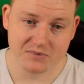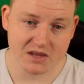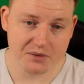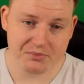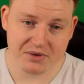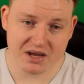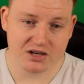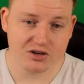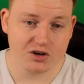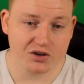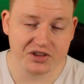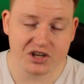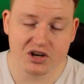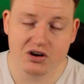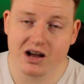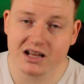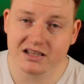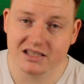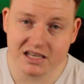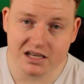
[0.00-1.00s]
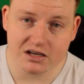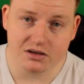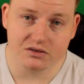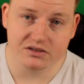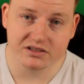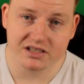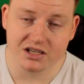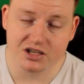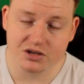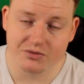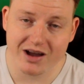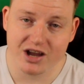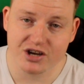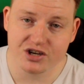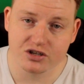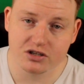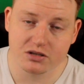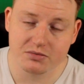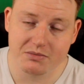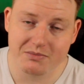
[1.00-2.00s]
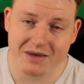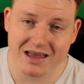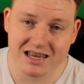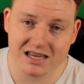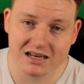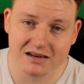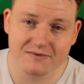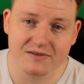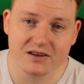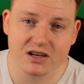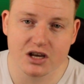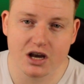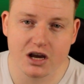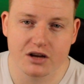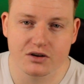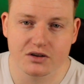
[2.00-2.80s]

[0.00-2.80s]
I mean, not the ideal situation to be making a video,